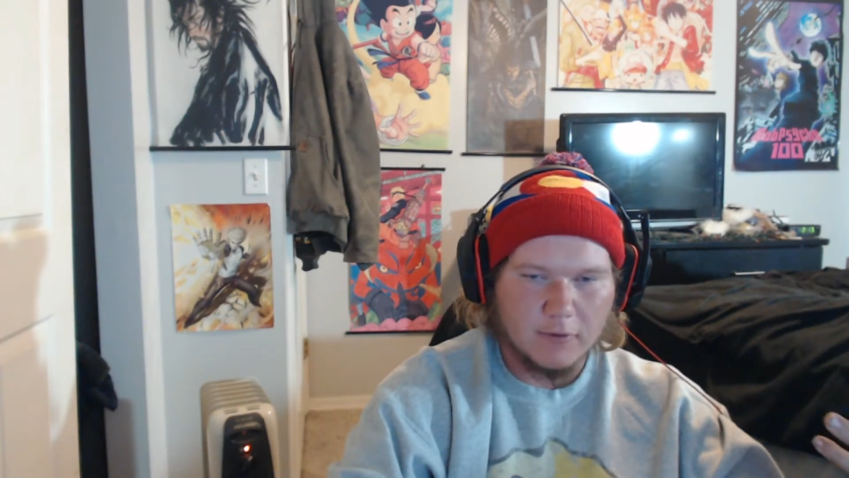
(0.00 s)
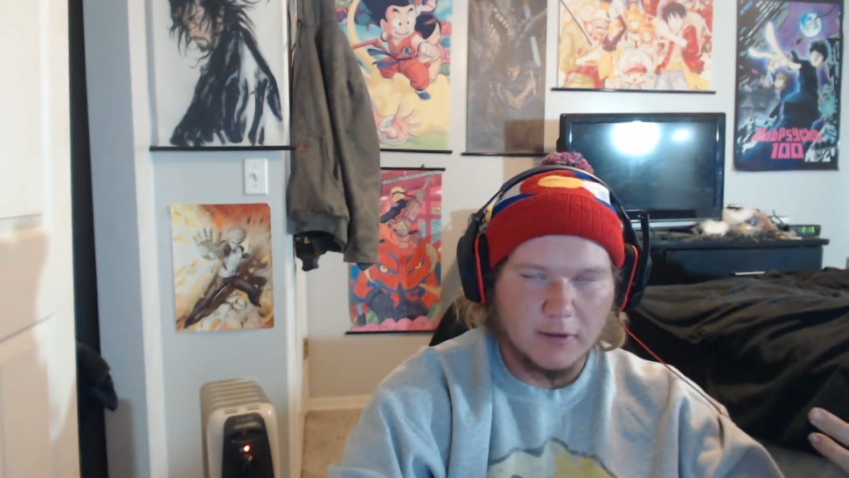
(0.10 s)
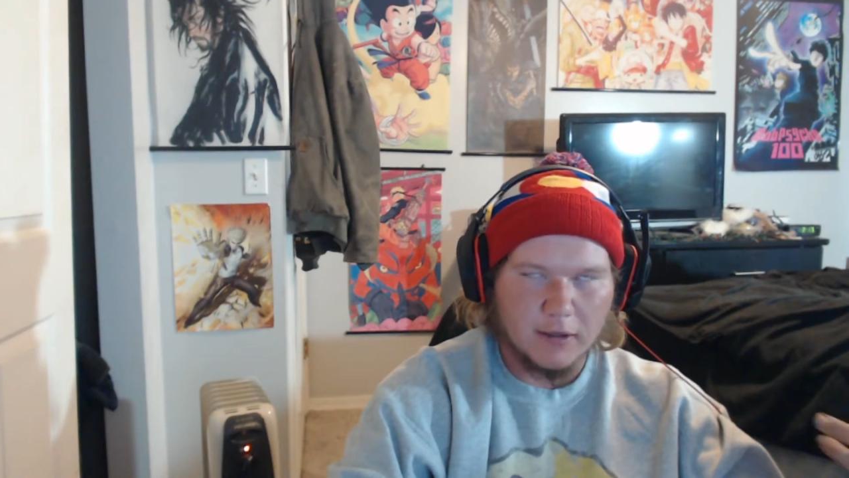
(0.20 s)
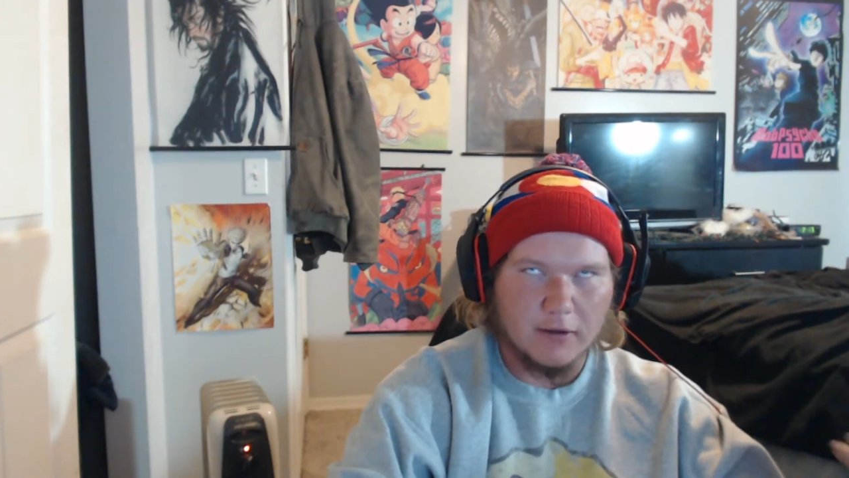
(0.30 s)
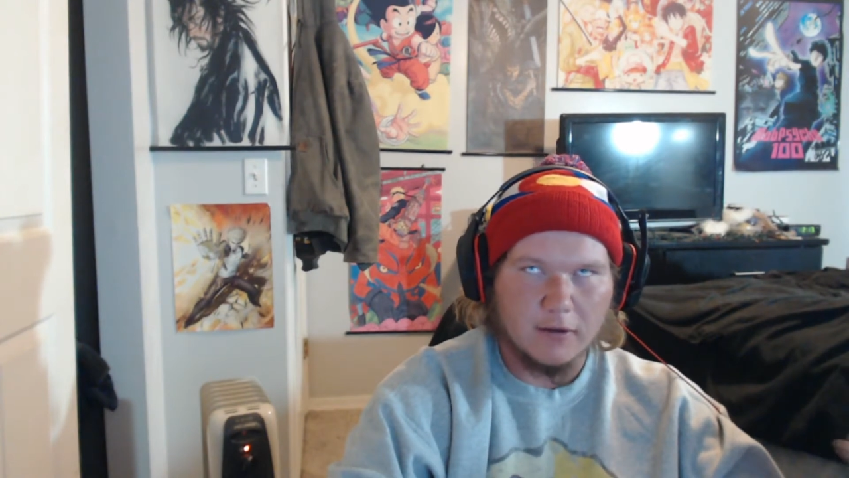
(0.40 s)

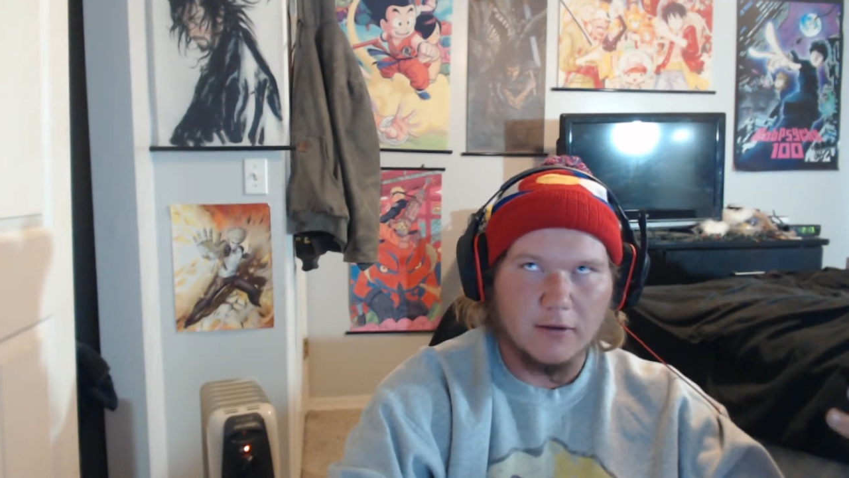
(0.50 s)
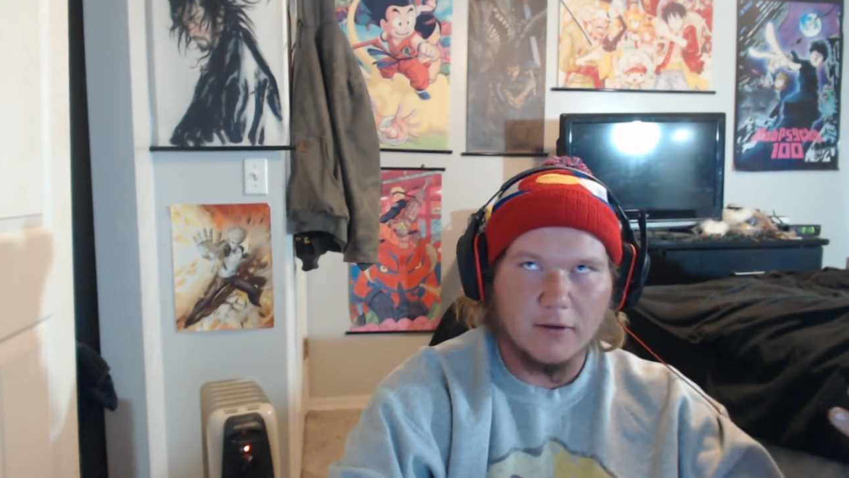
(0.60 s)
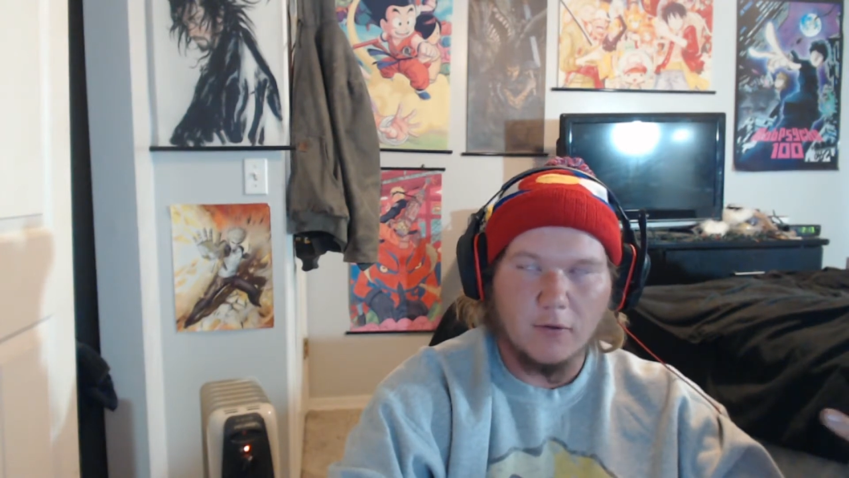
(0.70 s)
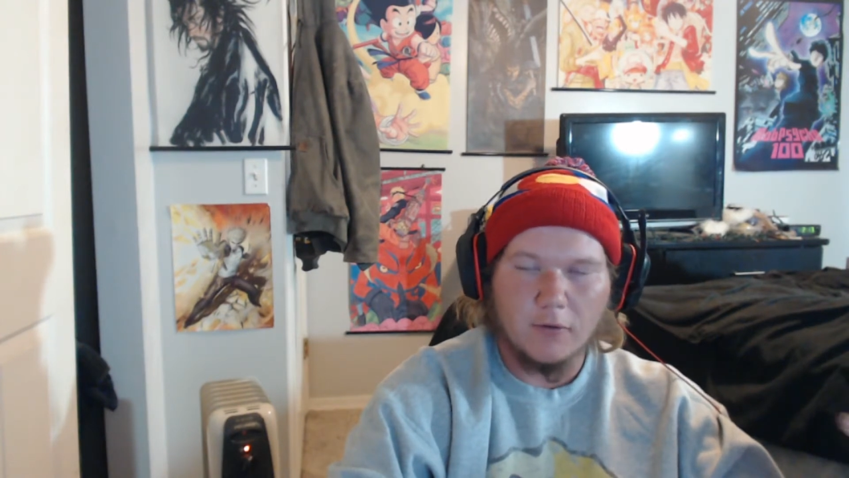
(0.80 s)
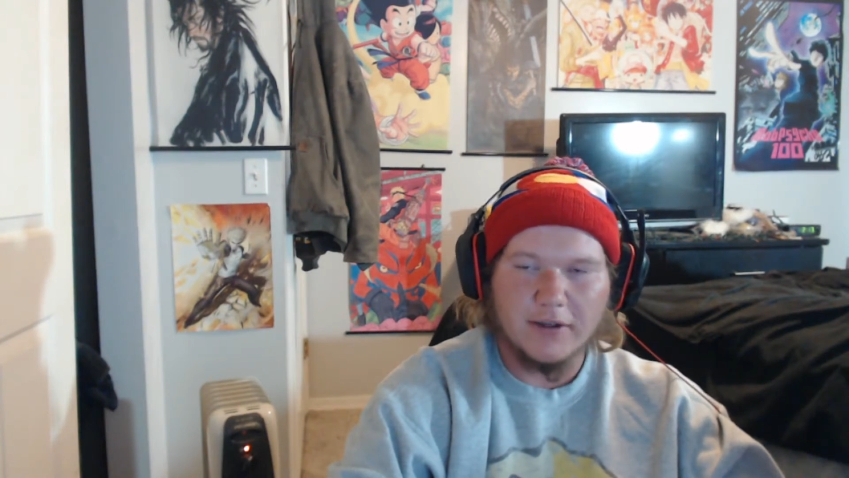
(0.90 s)
the
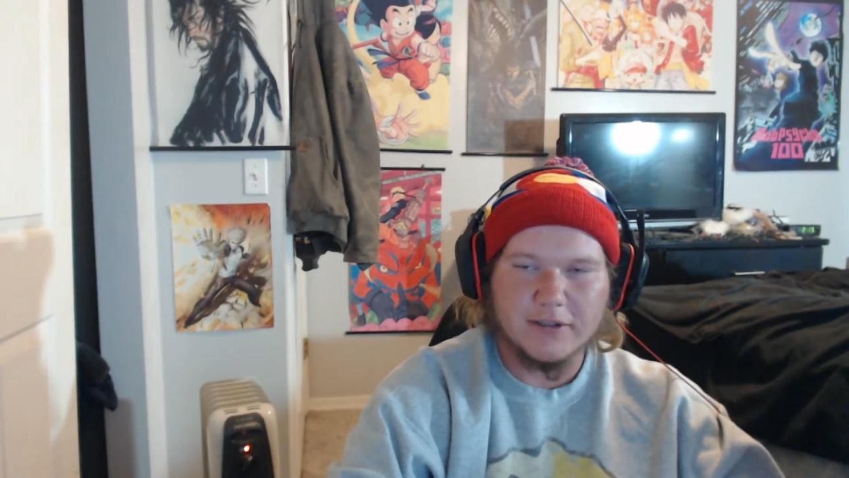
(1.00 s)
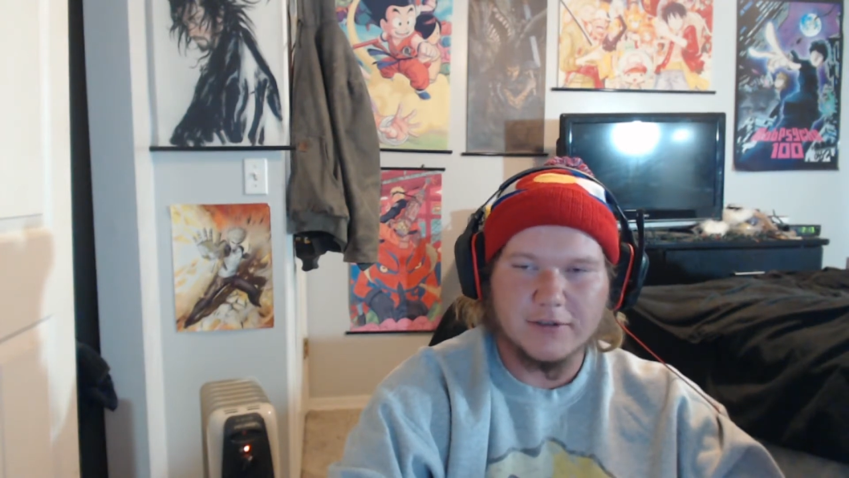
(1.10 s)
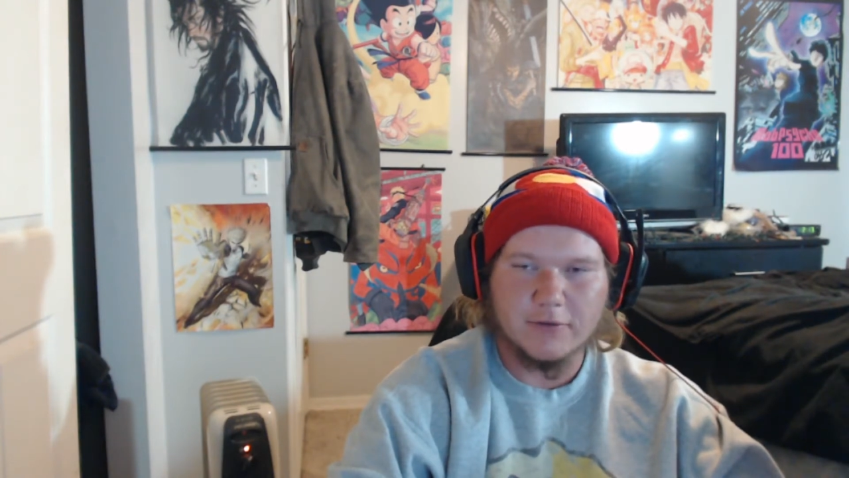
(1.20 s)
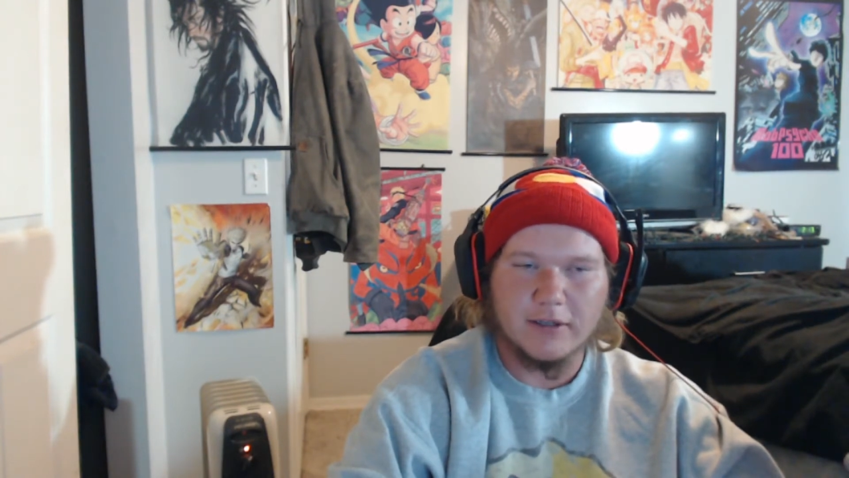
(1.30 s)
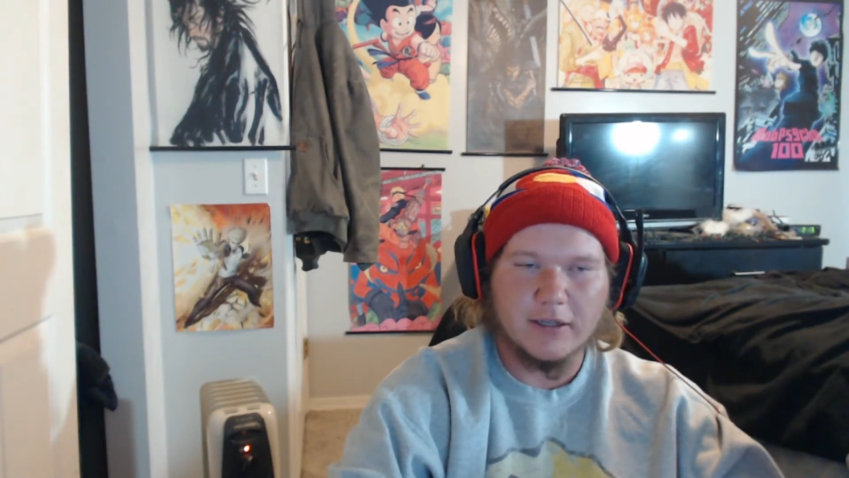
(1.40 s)
whole
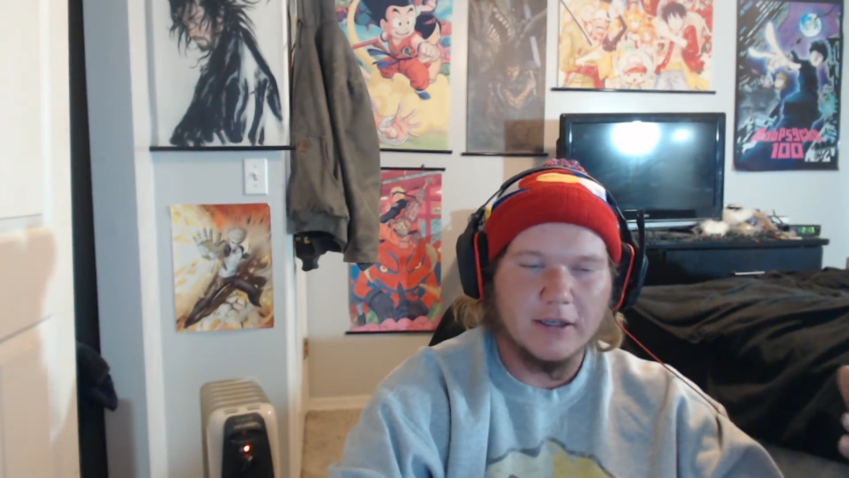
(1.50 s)
history